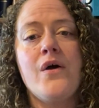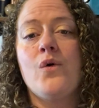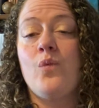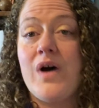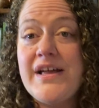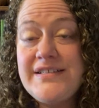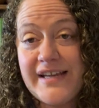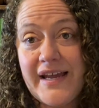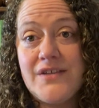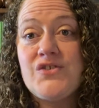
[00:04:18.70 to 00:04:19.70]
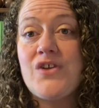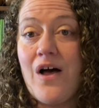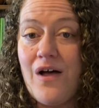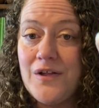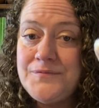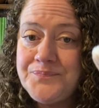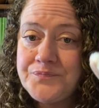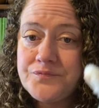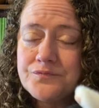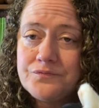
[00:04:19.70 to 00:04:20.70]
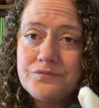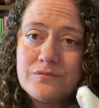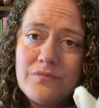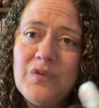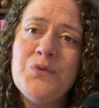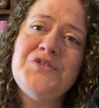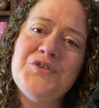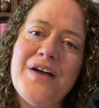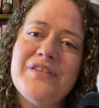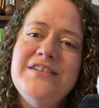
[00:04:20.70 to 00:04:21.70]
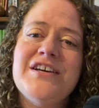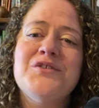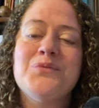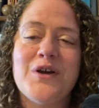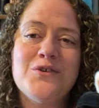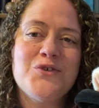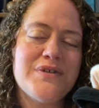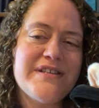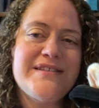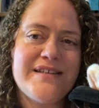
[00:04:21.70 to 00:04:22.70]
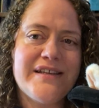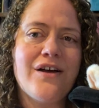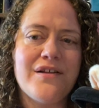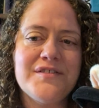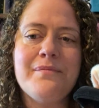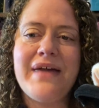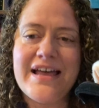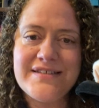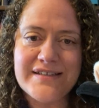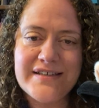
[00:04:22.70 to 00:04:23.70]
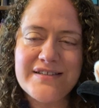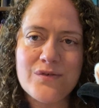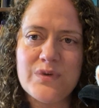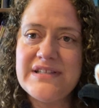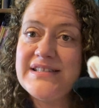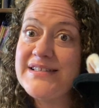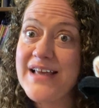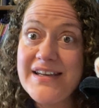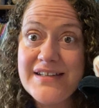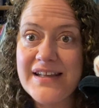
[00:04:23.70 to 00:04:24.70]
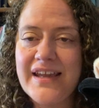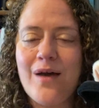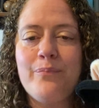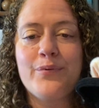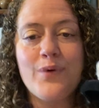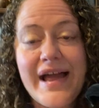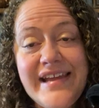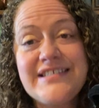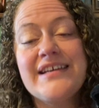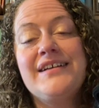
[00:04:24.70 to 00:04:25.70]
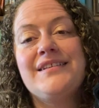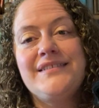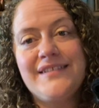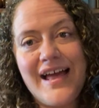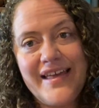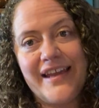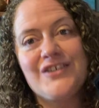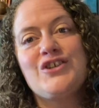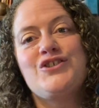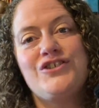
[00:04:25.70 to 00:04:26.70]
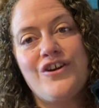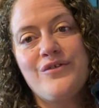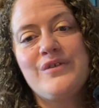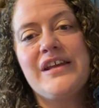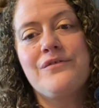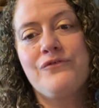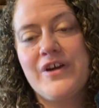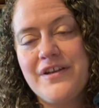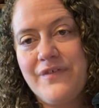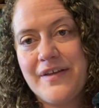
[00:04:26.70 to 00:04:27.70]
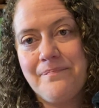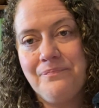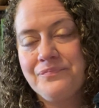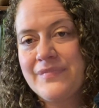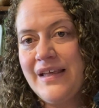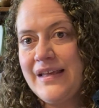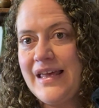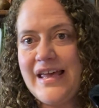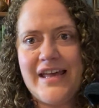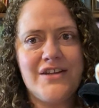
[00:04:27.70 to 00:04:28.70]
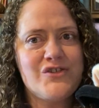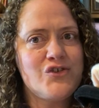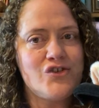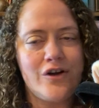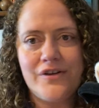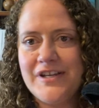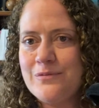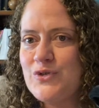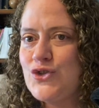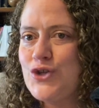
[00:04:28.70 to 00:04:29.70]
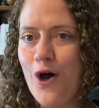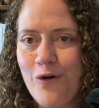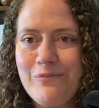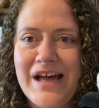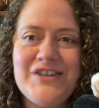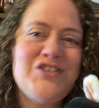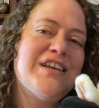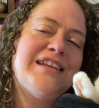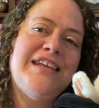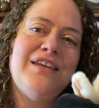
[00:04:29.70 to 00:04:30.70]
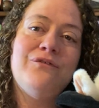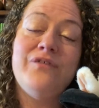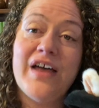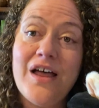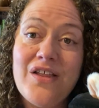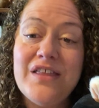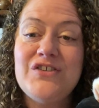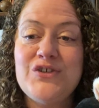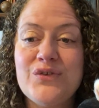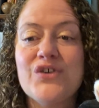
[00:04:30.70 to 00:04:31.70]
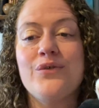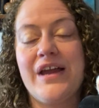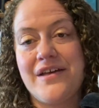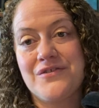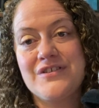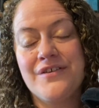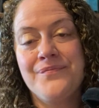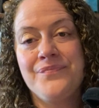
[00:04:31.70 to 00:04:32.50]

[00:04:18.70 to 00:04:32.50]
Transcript: One day, Saul was traveling down a road towards a city called Damascus when suddenly a bright light shone in front of him, and it startled him so much that he fell to the ground.